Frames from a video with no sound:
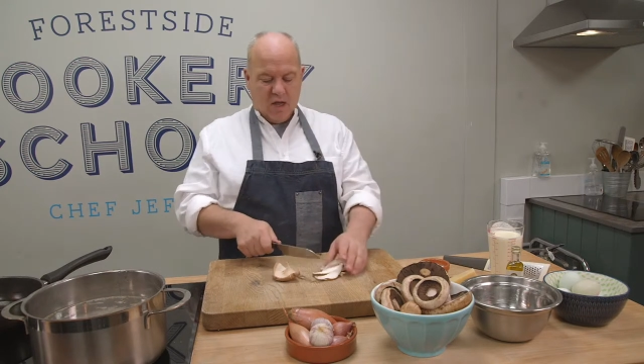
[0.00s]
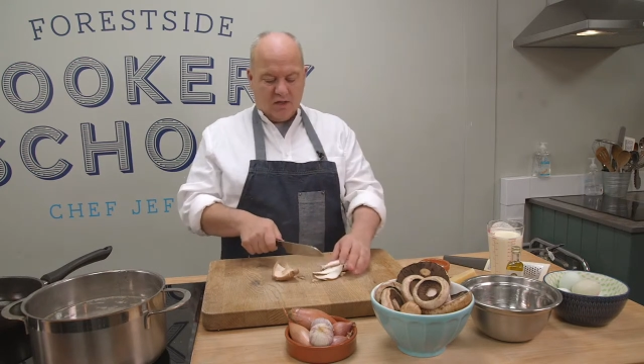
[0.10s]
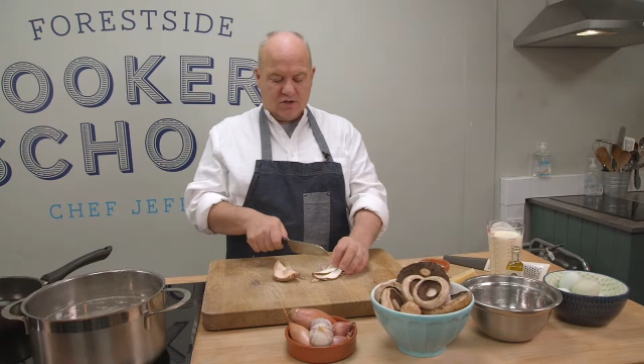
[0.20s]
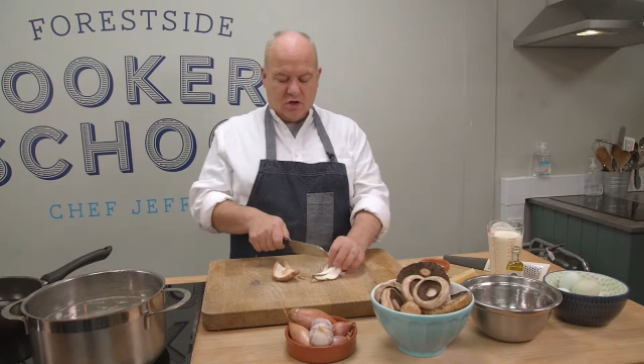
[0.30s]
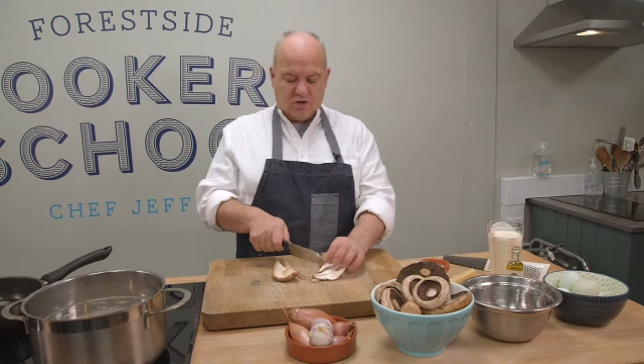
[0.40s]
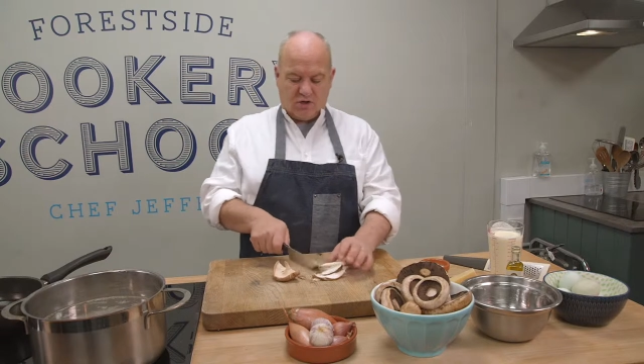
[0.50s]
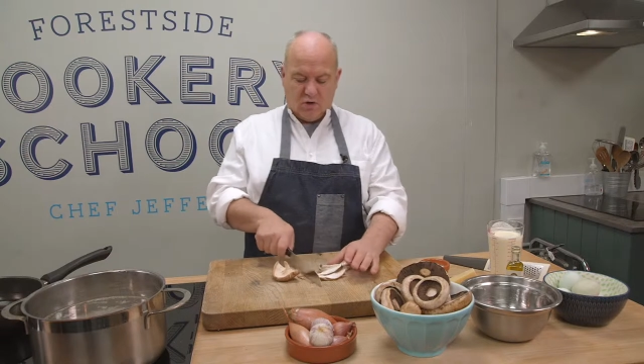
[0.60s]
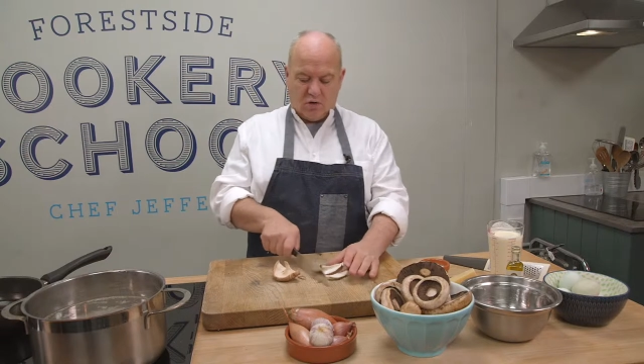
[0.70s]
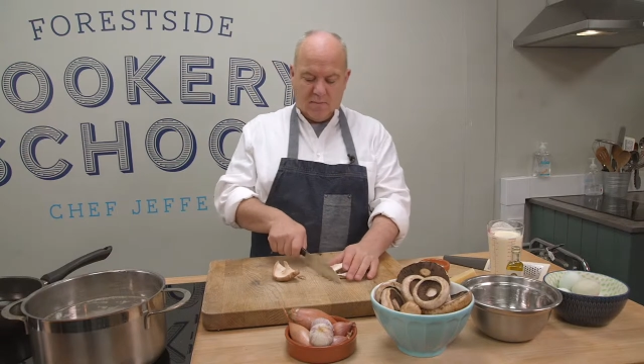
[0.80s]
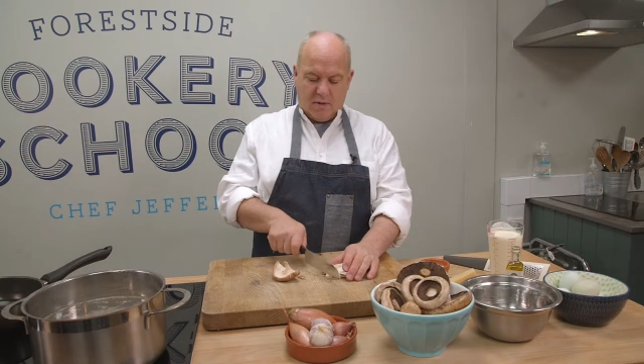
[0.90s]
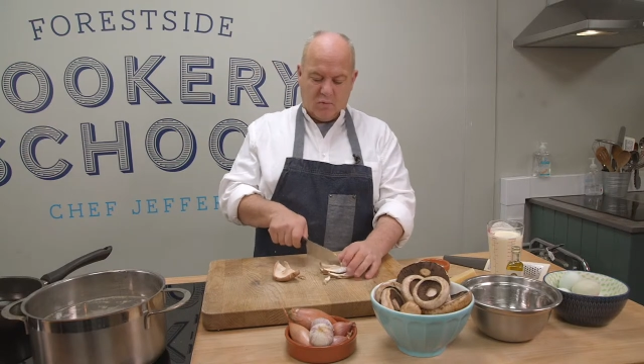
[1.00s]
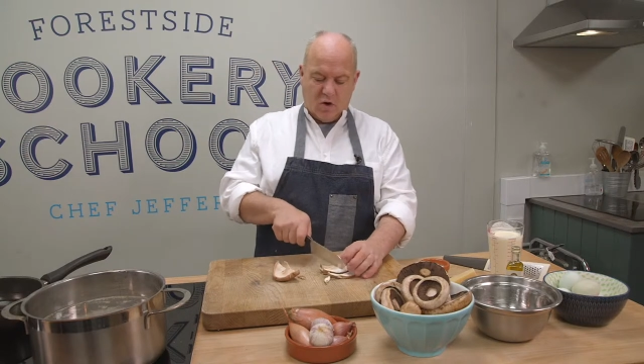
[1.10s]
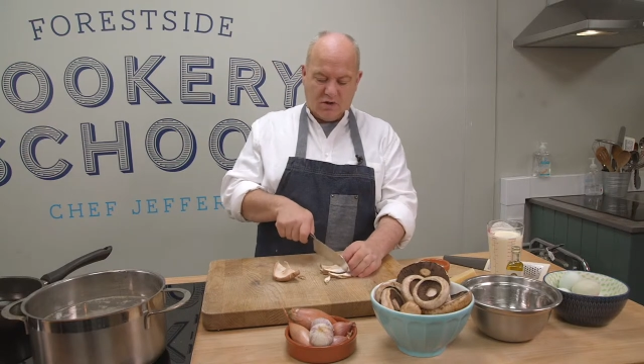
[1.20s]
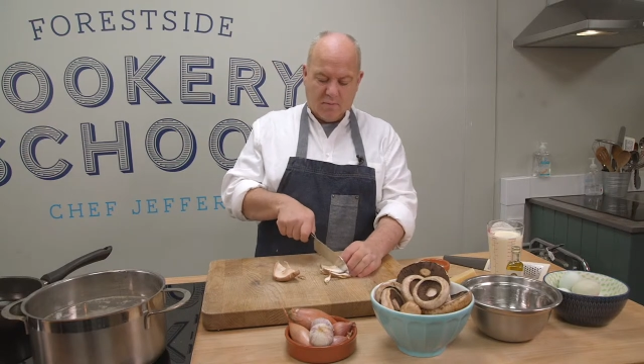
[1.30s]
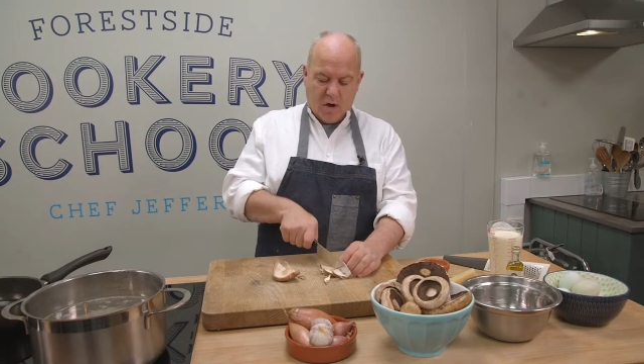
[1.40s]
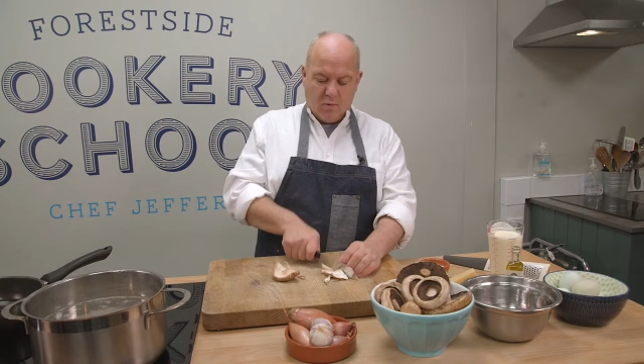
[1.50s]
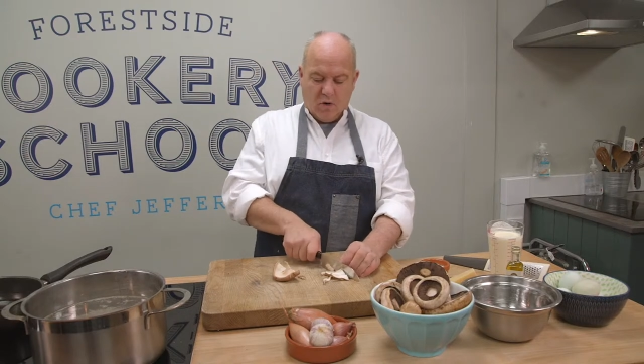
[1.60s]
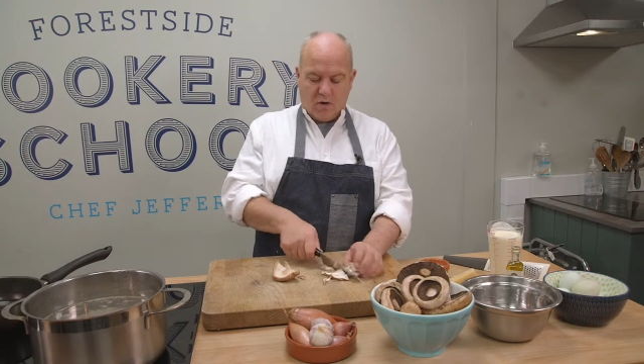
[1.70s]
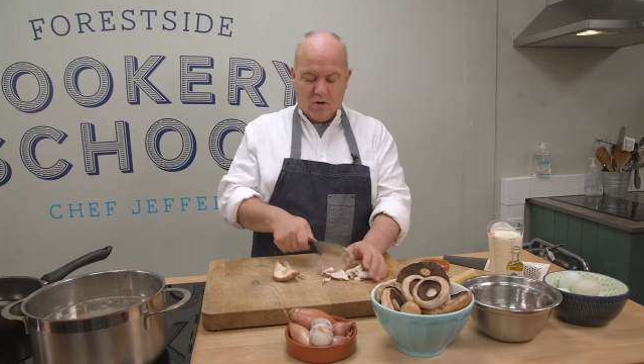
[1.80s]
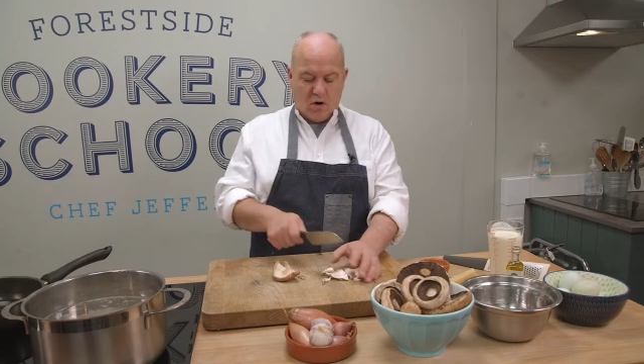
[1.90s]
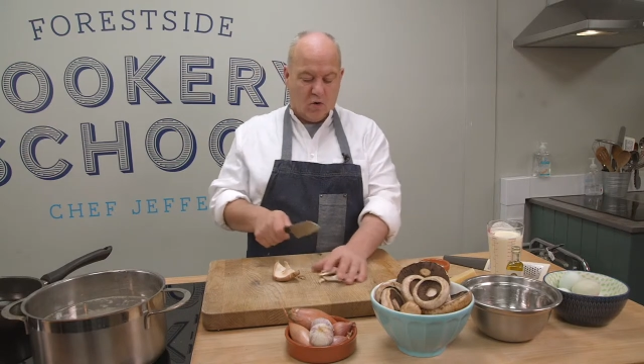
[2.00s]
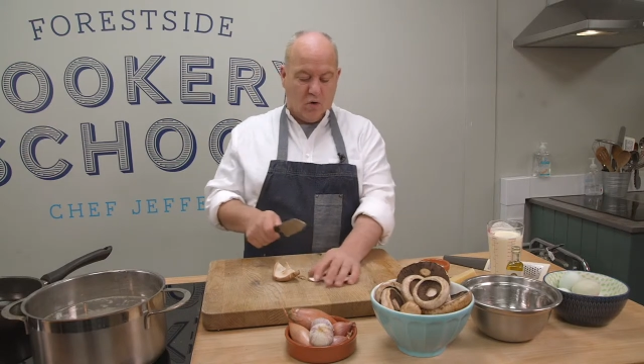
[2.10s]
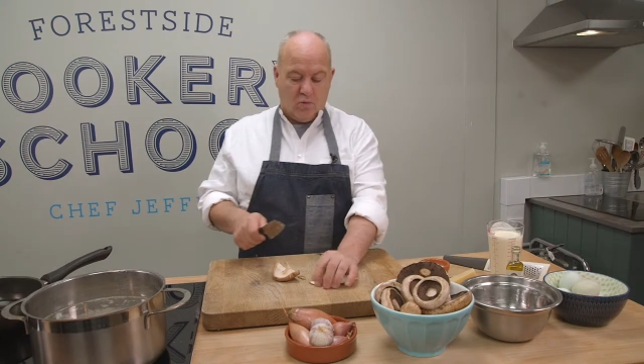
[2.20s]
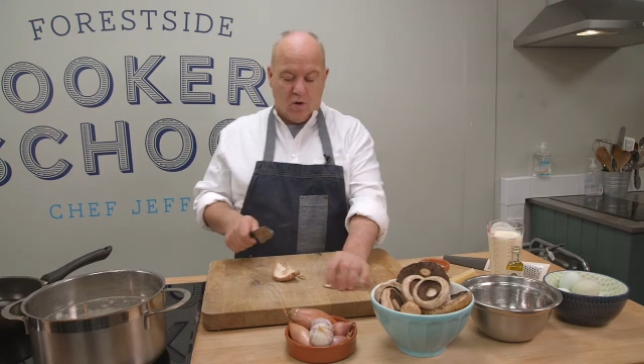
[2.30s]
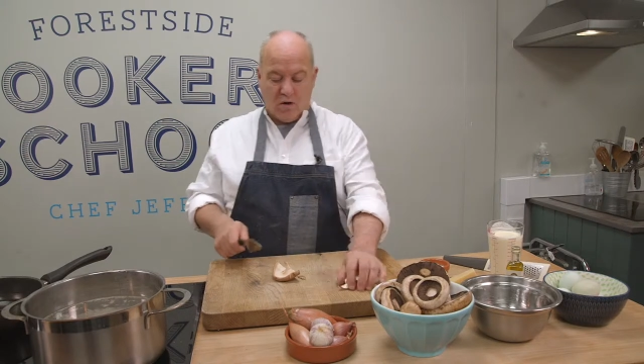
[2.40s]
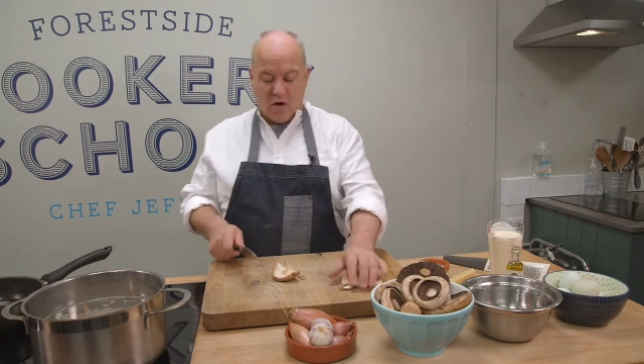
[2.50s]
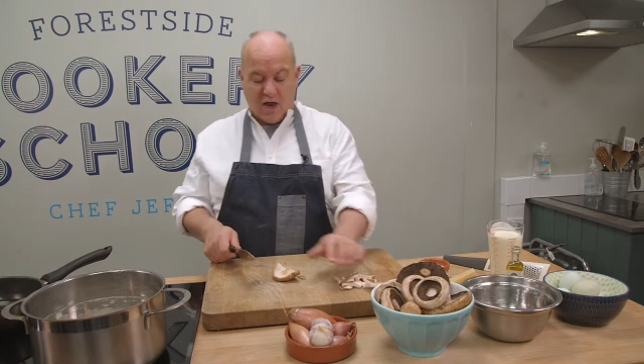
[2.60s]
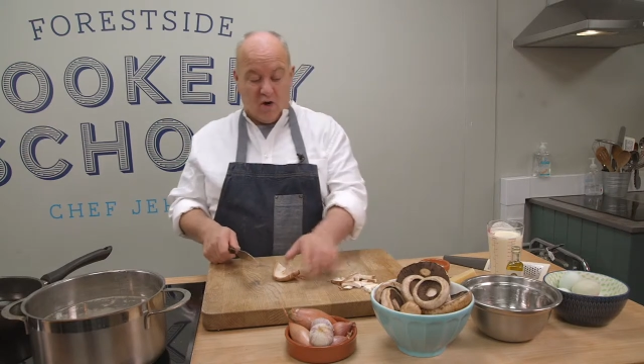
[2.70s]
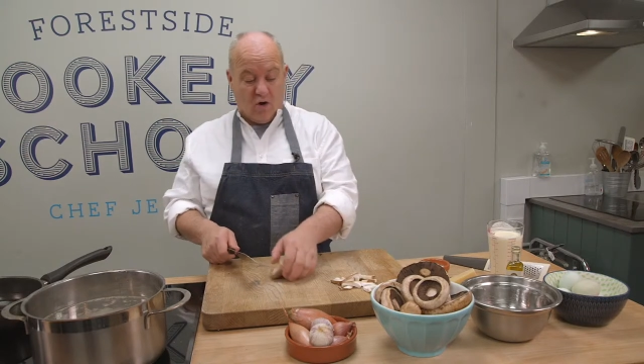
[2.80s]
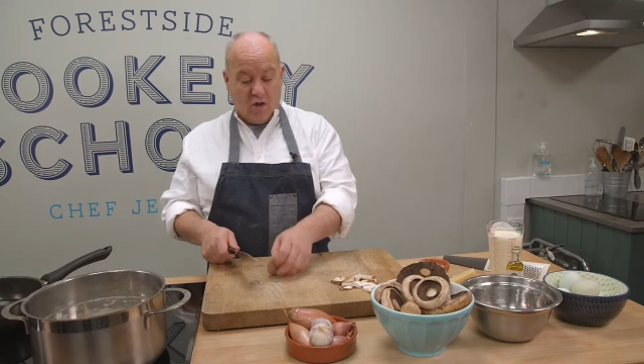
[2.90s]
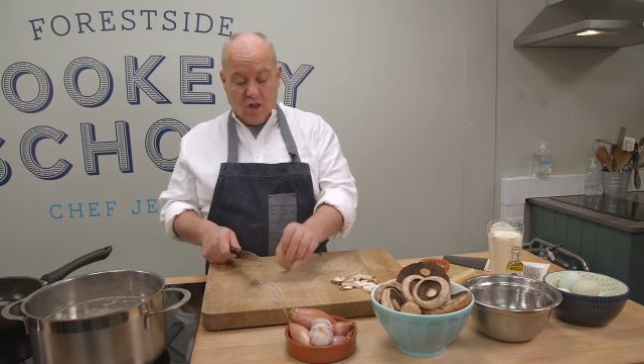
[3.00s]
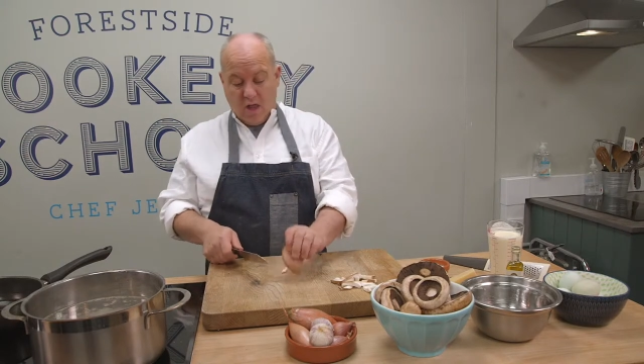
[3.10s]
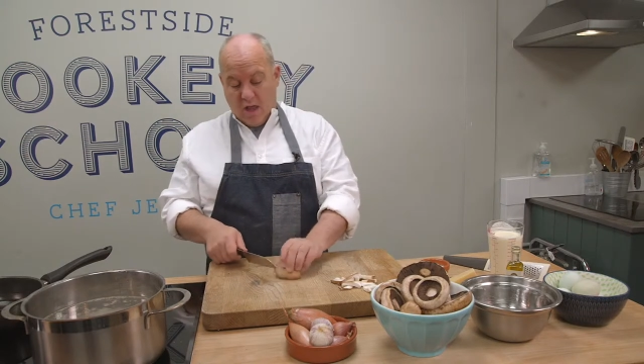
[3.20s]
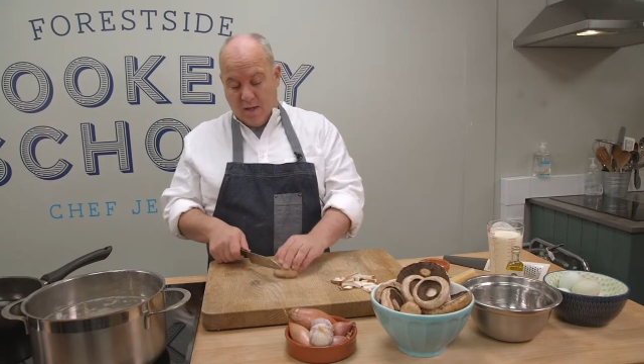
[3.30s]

and start soaking them and wash them hot water or cold water at all